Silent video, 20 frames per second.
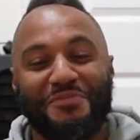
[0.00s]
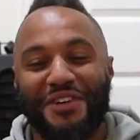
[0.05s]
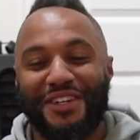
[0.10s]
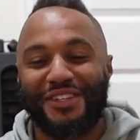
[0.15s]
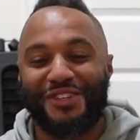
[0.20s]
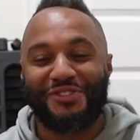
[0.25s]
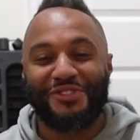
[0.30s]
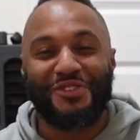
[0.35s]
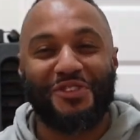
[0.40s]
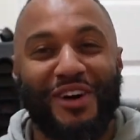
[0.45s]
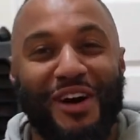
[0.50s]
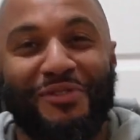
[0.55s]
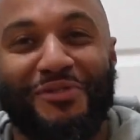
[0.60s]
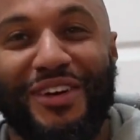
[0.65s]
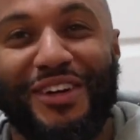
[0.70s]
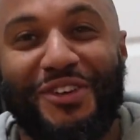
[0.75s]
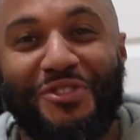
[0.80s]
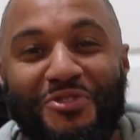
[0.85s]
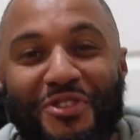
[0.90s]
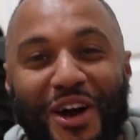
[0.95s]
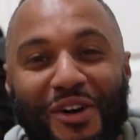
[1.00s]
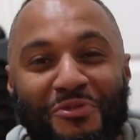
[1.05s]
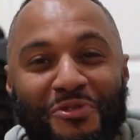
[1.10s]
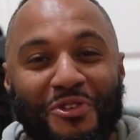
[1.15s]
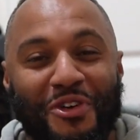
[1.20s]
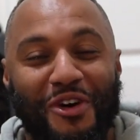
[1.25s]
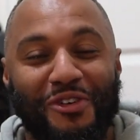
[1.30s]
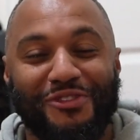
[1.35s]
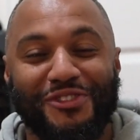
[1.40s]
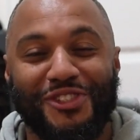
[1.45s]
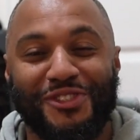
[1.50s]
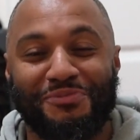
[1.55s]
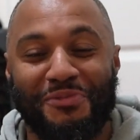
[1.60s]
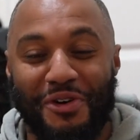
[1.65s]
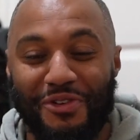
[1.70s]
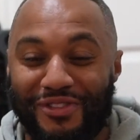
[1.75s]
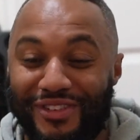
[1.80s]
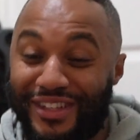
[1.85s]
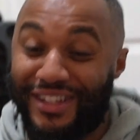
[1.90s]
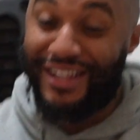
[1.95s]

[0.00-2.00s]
buddy. You know I want all the smoke."